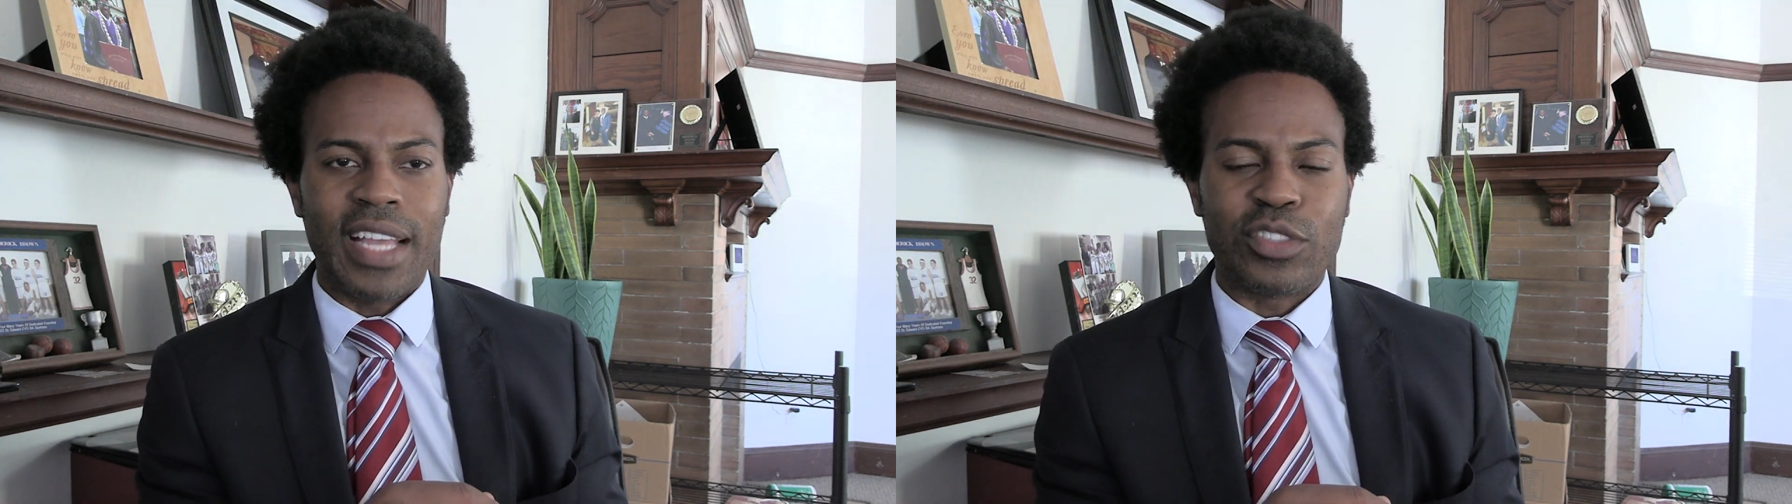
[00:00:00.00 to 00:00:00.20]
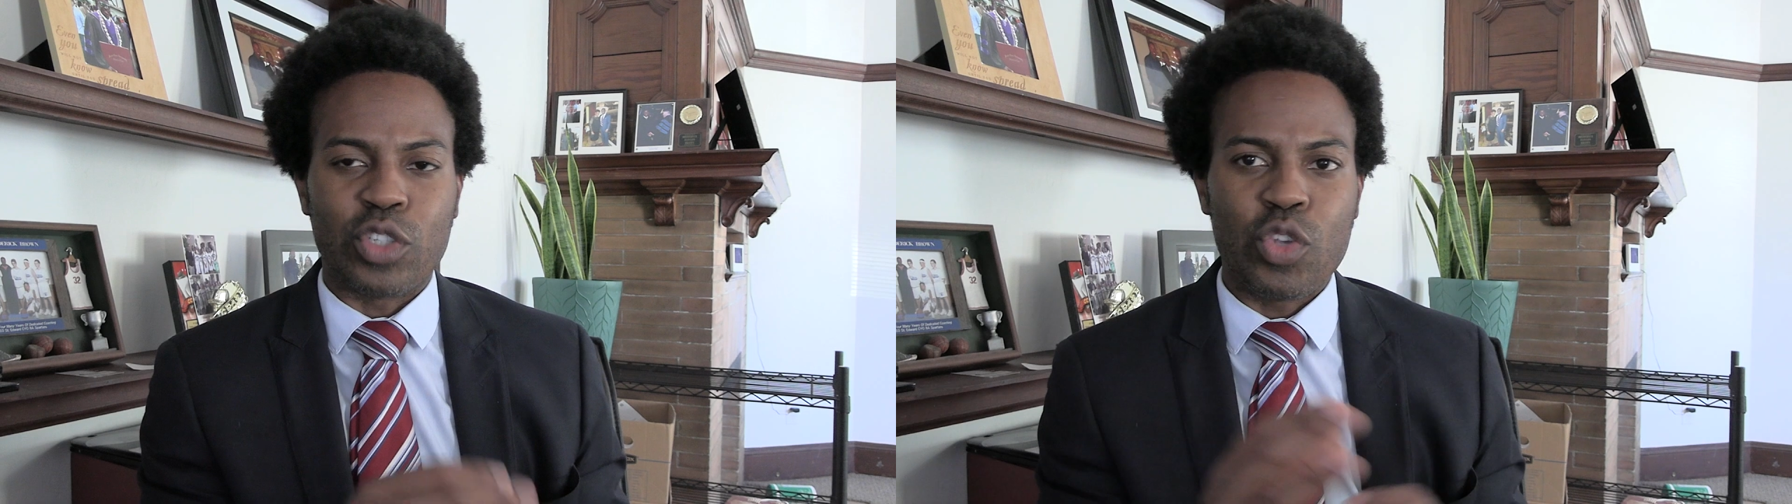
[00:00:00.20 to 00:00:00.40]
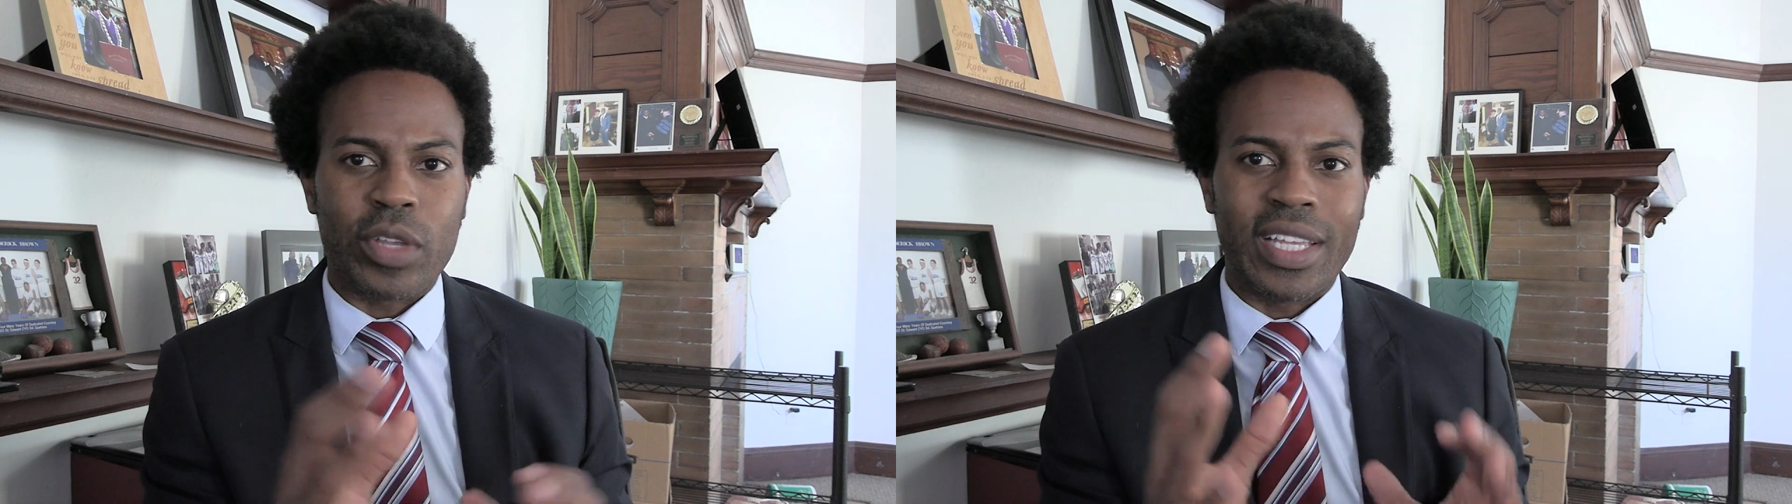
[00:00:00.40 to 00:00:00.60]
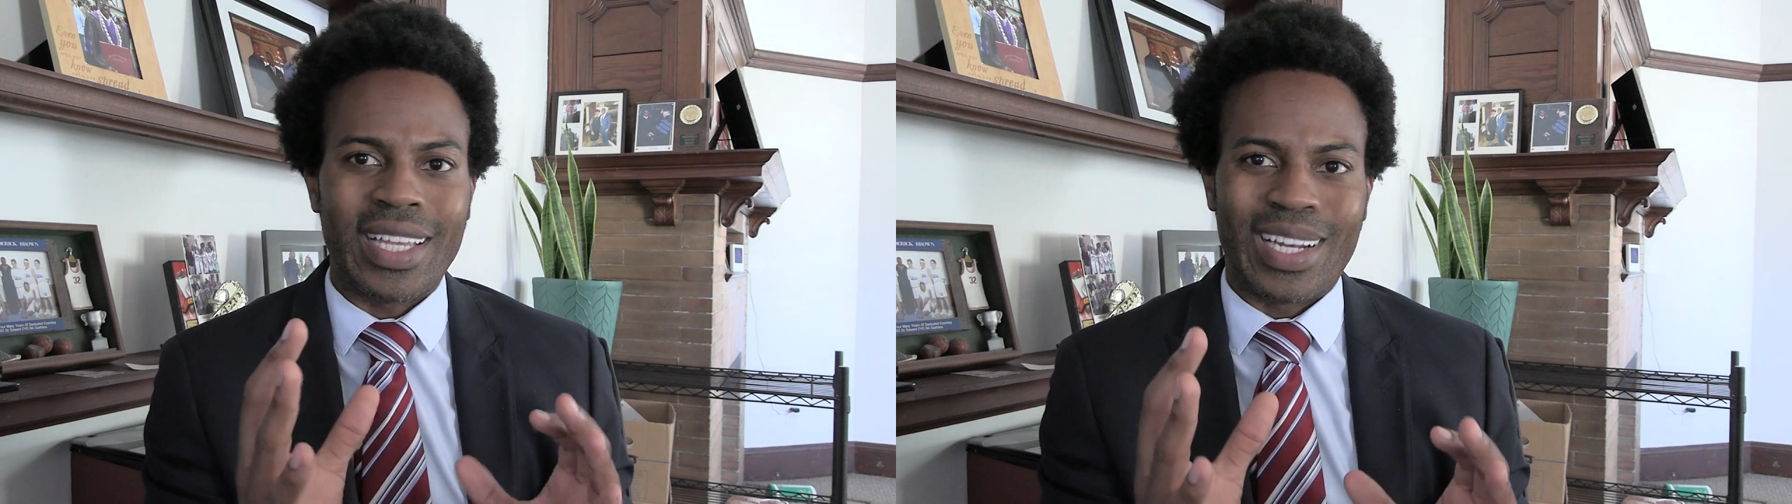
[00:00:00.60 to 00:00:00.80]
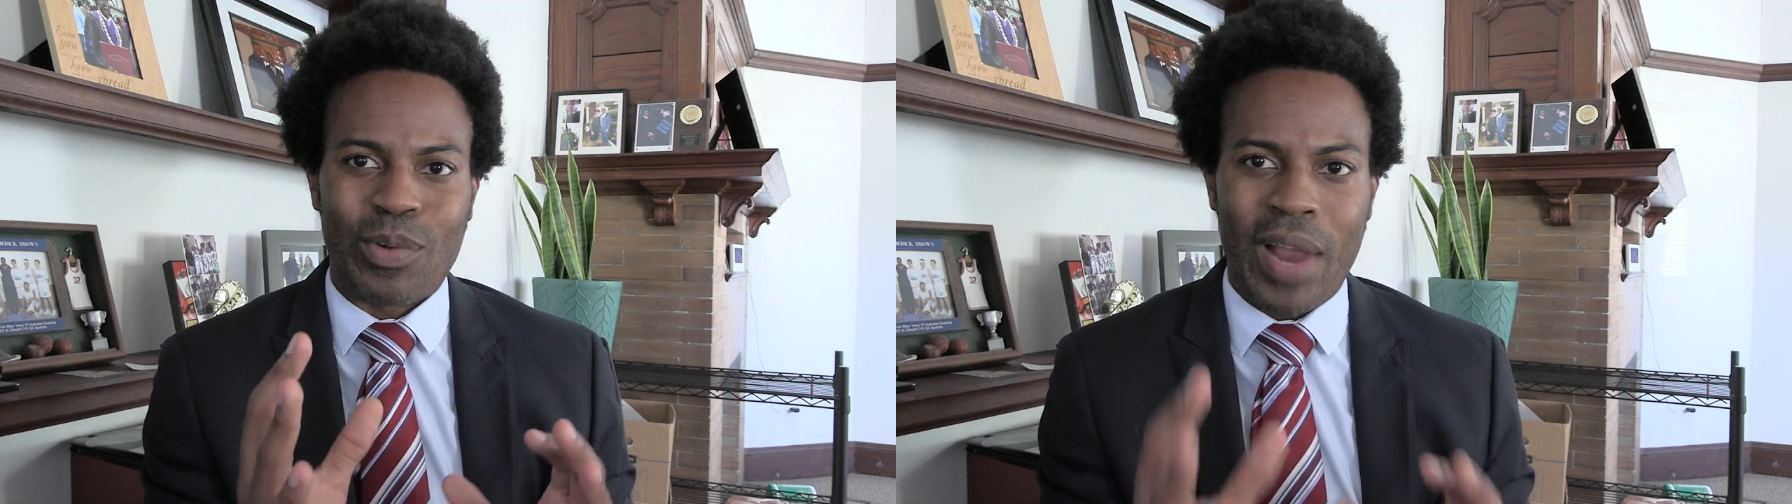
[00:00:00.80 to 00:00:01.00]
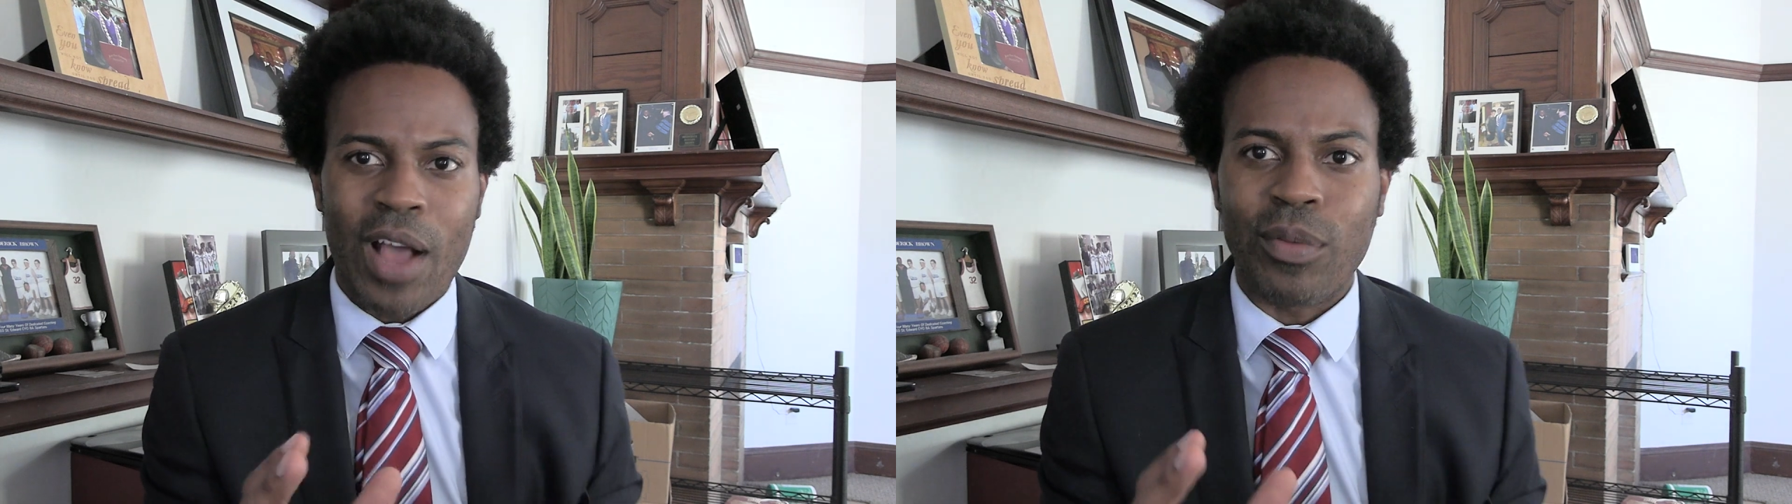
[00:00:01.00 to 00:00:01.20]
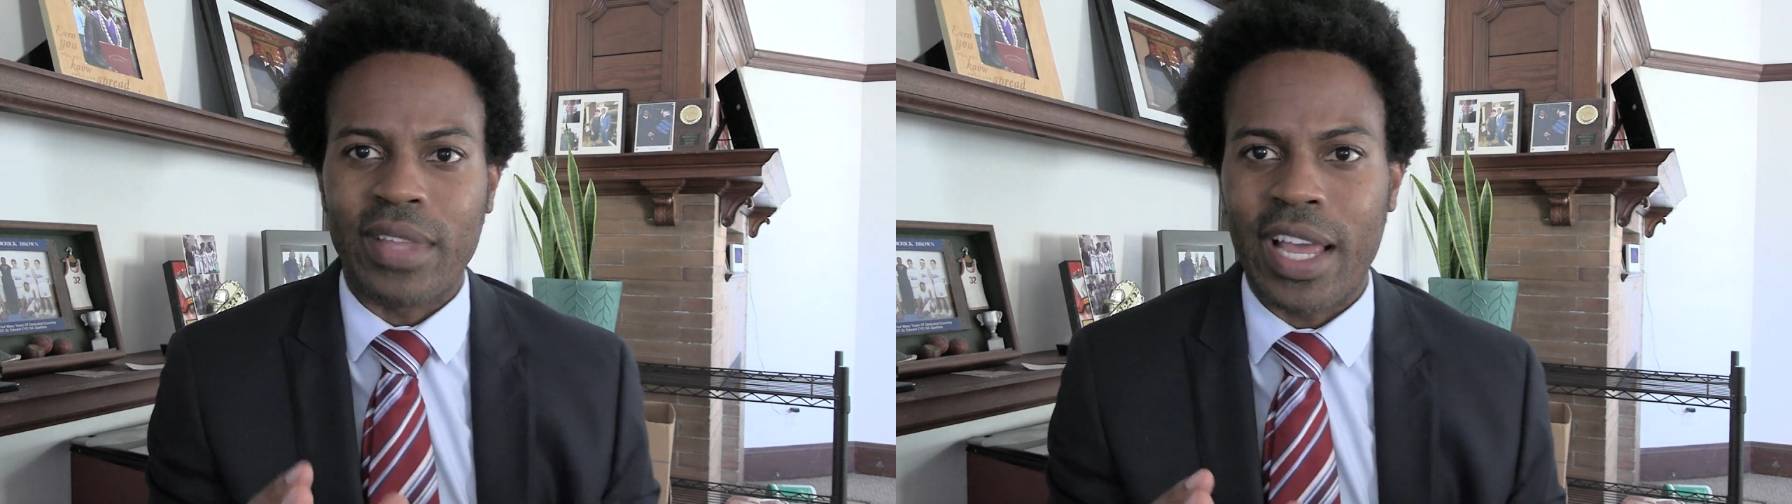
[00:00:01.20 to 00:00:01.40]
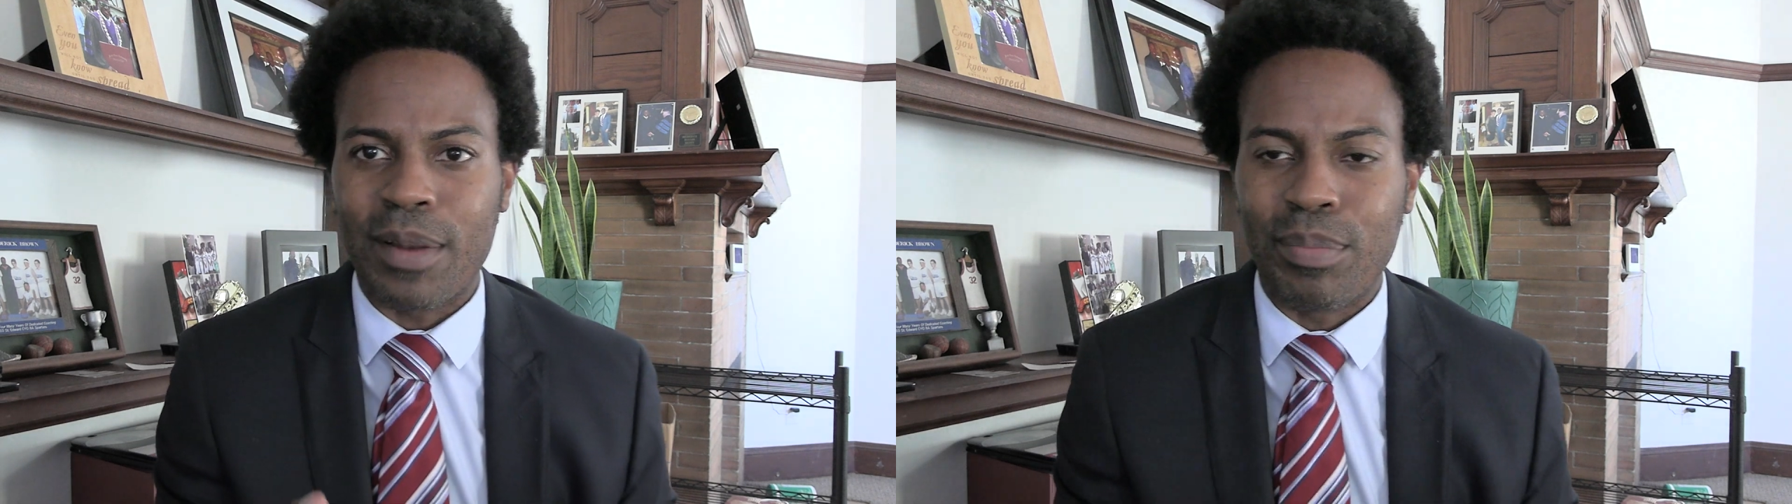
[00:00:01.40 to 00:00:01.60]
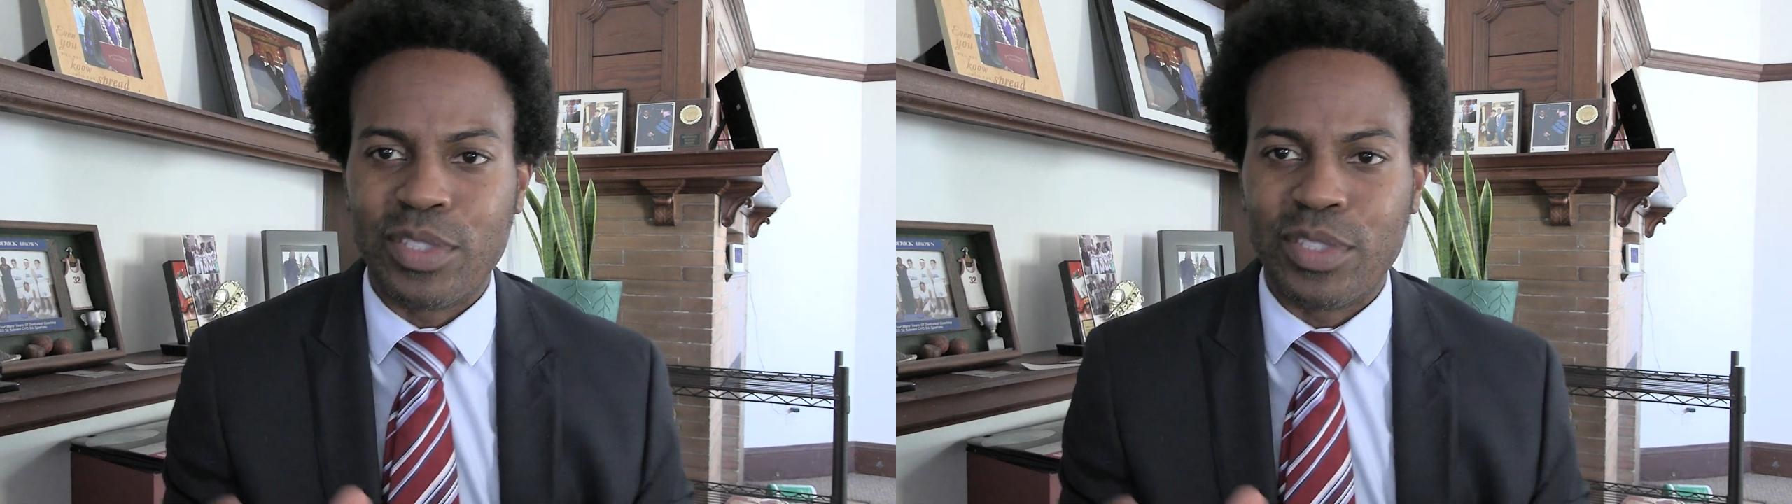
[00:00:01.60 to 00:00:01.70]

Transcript: so you can get around that.